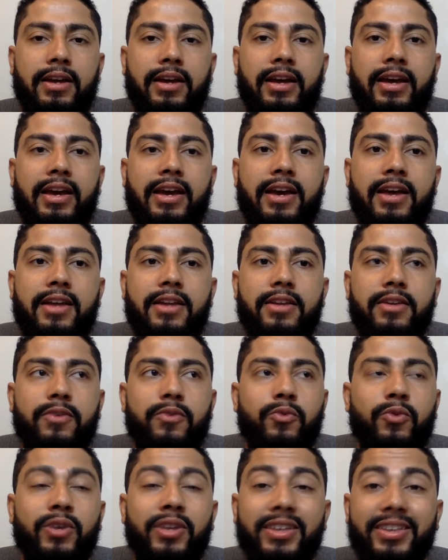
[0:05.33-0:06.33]
And
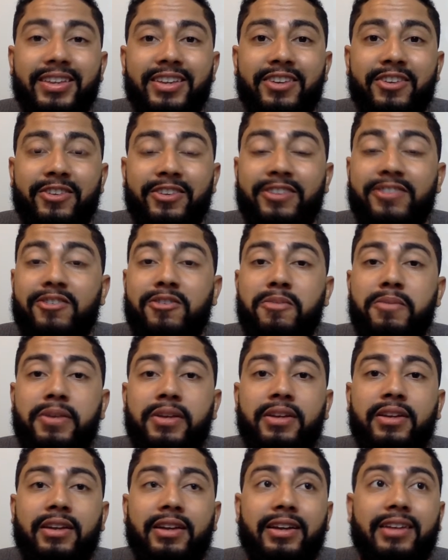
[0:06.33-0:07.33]
really, you know, this could
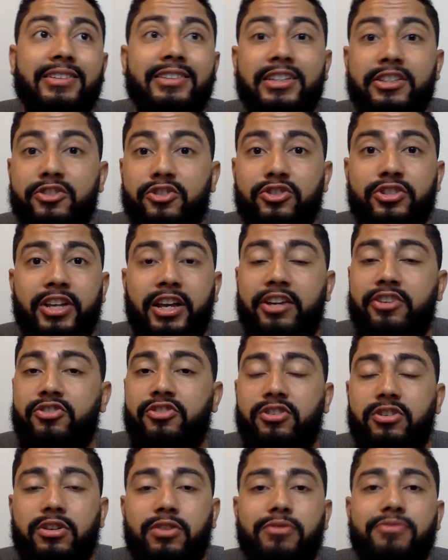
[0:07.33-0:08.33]
be like a
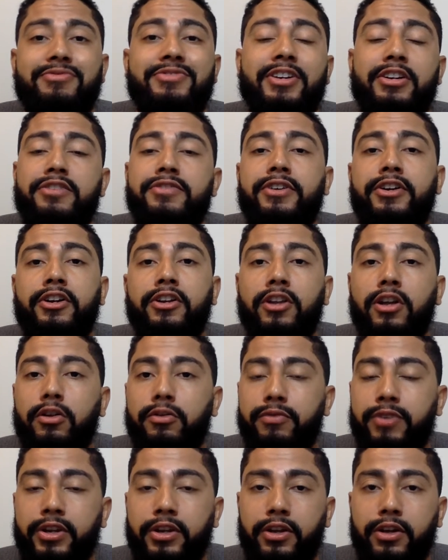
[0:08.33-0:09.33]
dissertation, a very, very
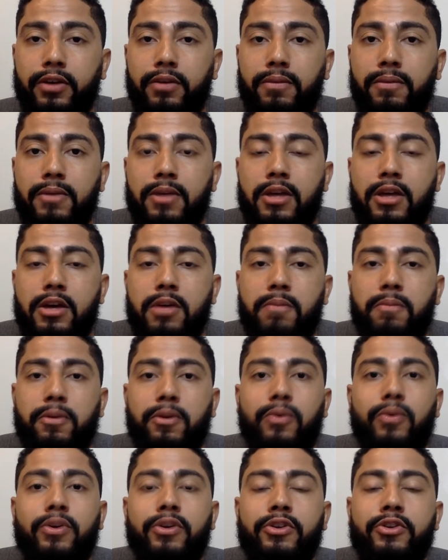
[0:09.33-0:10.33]
long video, but
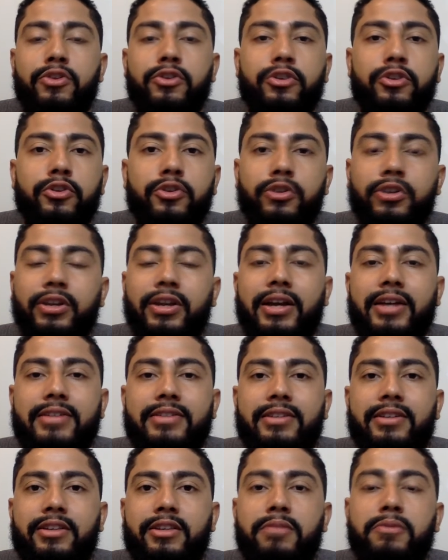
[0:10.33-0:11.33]
I want you to utilize
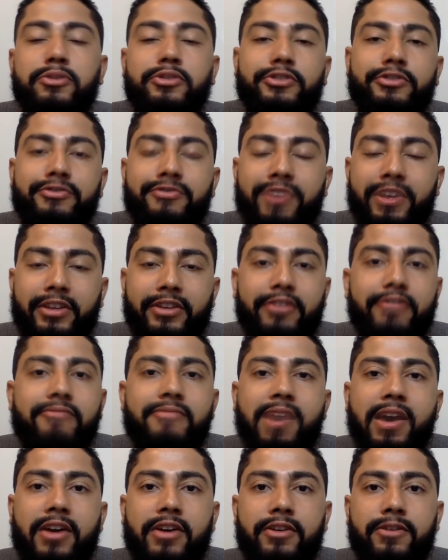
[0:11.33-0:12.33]
it in the most effective
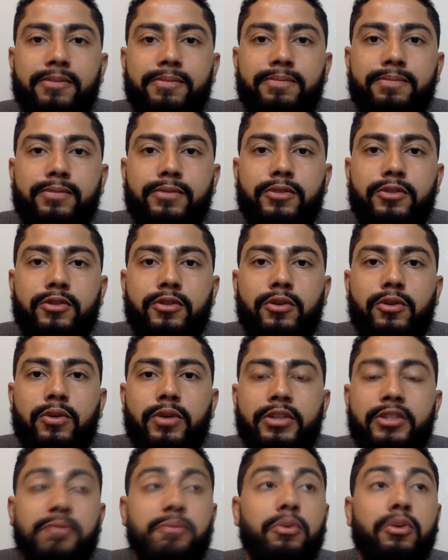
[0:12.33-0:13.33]
manner. So
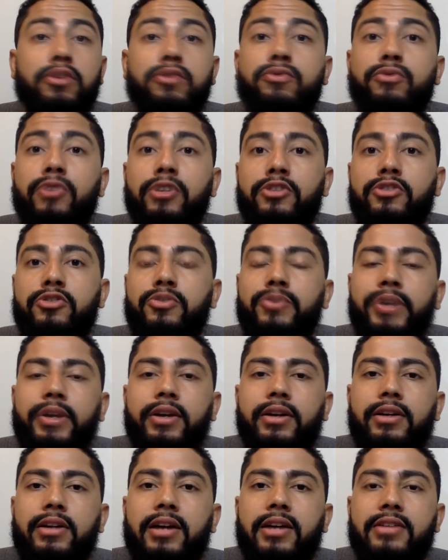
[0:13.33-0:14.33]
it's important for us to
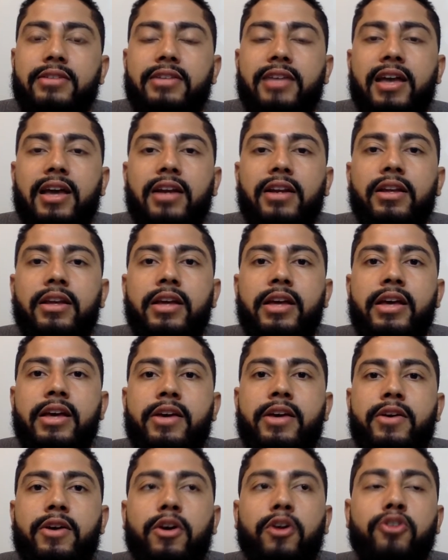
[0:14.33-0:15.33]
recognize that
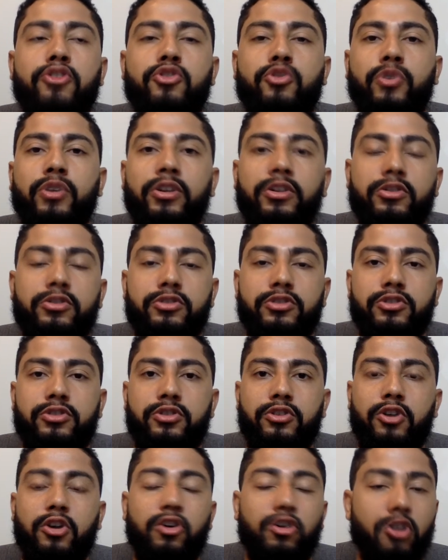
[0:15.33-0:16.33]
our triggers,
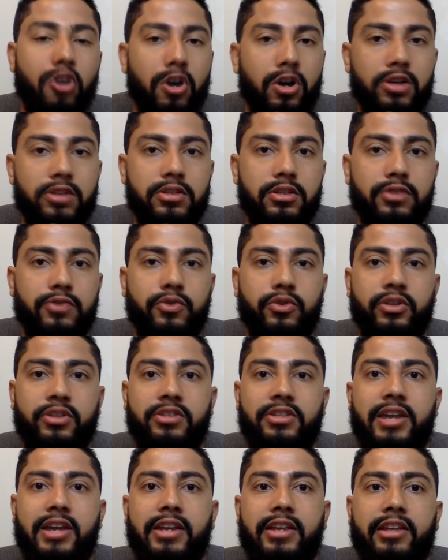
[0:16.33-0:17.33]
our causes for
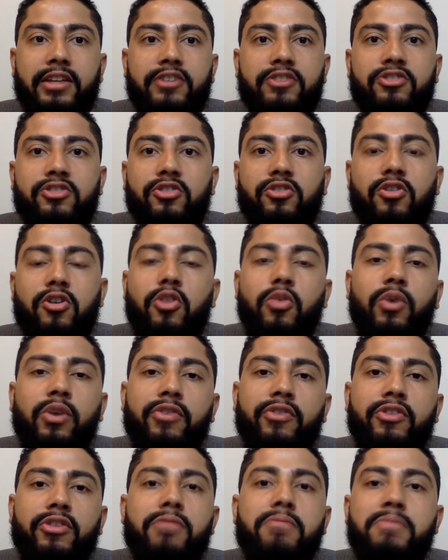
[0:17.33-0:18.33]
anxiety can start all the way
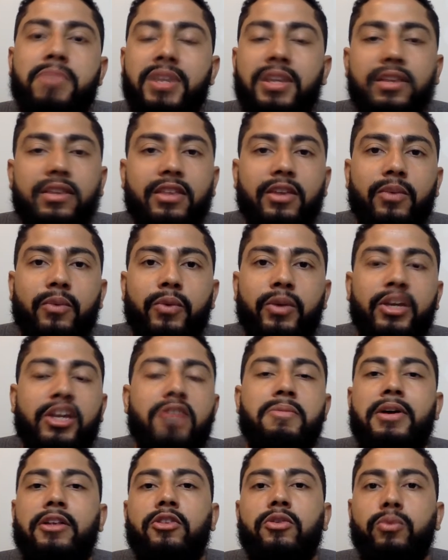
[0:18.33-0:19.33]
from the minute that we
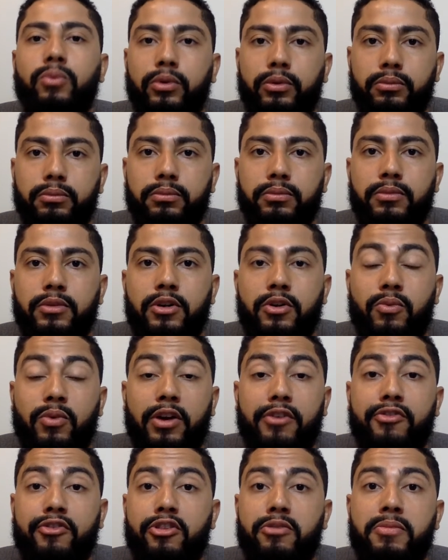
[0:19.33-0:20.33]
come out the womb,
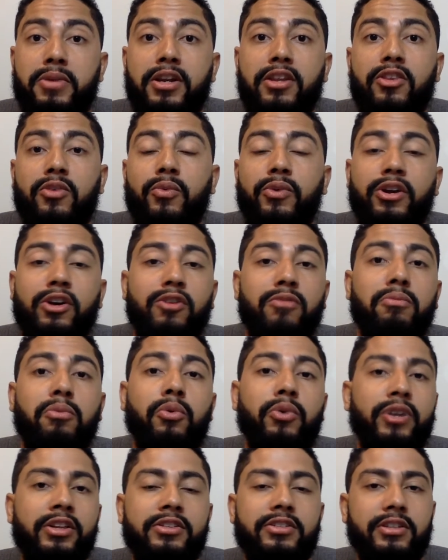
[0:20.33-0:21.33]
right? From the minute that we are
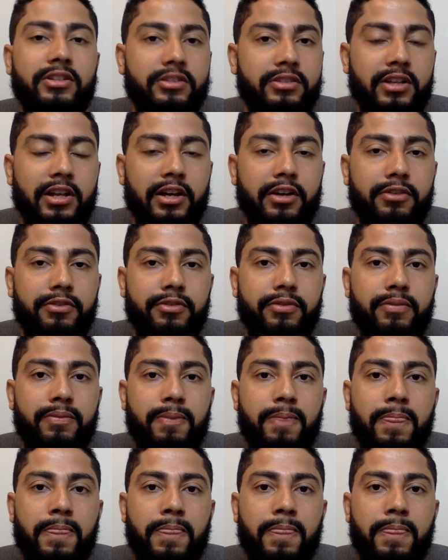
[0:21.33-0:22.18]
born into this life.